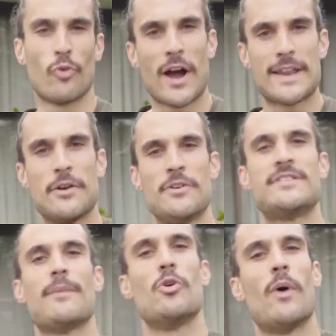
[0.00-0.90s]
right here in
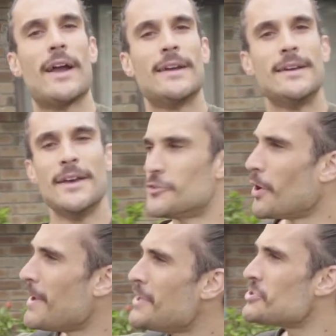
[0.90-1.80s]
WA. So
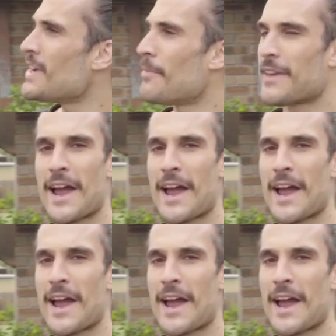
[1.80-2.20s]
I'm hitching up the